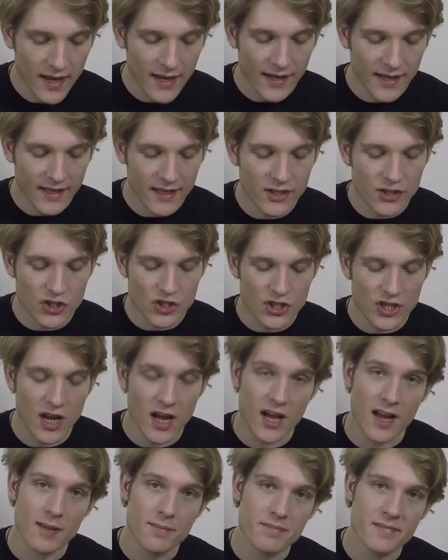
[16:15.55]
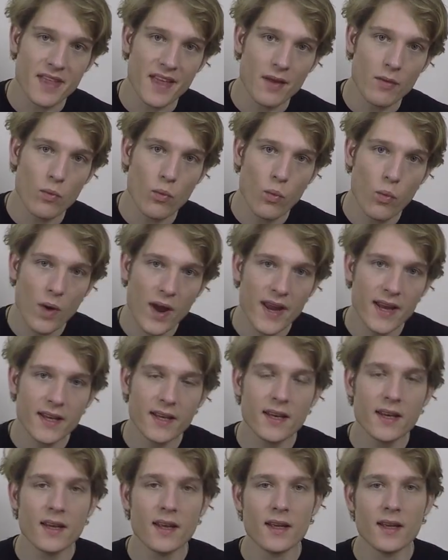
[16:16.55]
Each time they
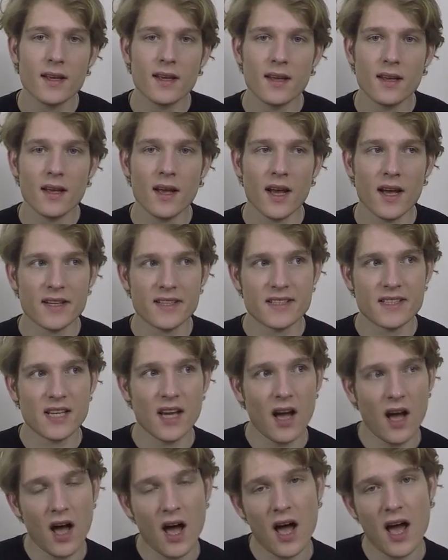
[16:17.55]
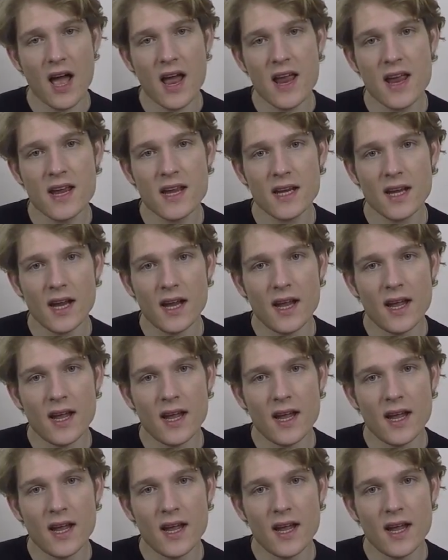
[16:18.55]
win a tie